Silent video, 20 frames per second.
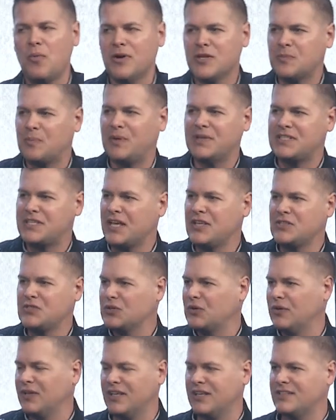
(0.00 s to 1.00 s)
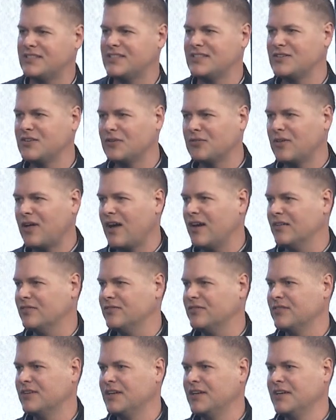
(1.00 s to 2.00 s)
much potential is in your
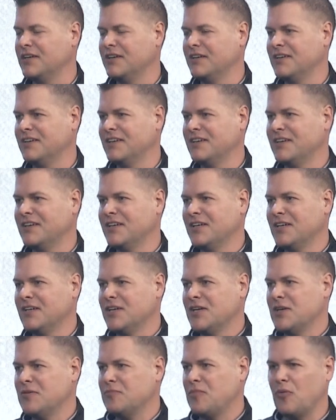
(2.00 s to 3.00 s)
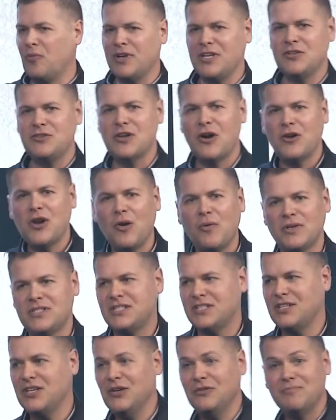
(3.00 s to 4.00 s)
life. But when you don't know what
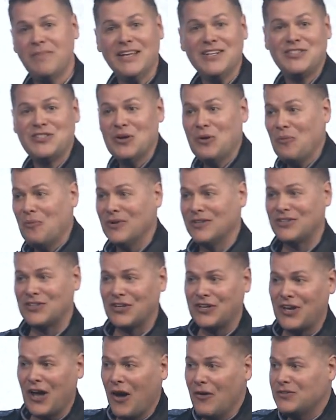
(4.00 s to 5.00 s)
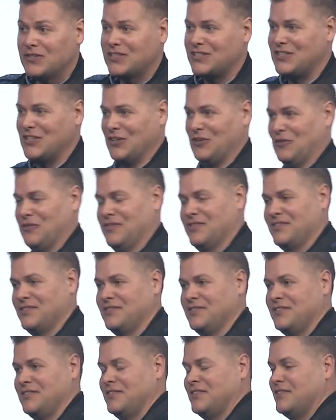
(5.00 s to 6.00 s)
to do, man, do what the goats do.
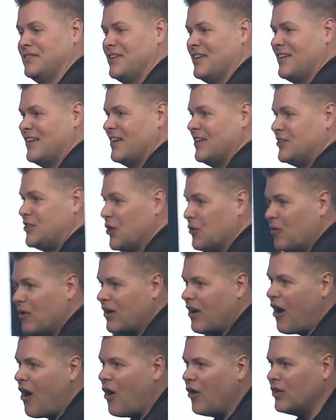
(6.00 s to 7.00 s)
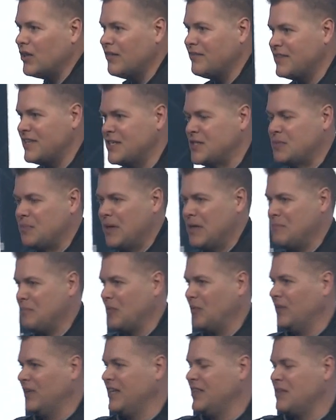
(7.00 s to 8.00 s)
Do what all of these
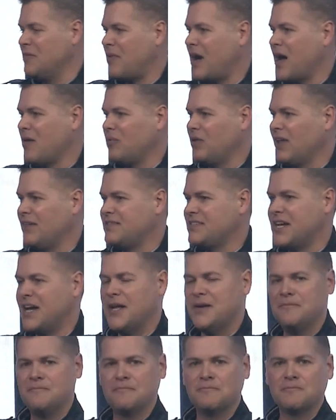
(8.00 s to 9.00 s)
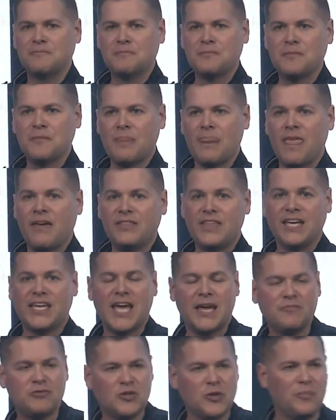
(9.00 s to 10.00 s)
people in the Bible have done. They
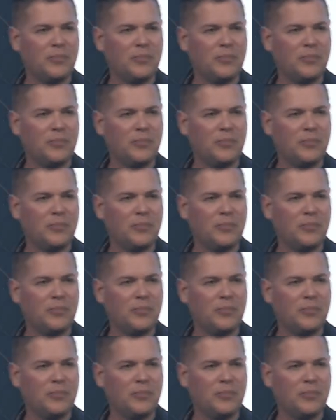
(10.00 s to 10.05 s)
came to a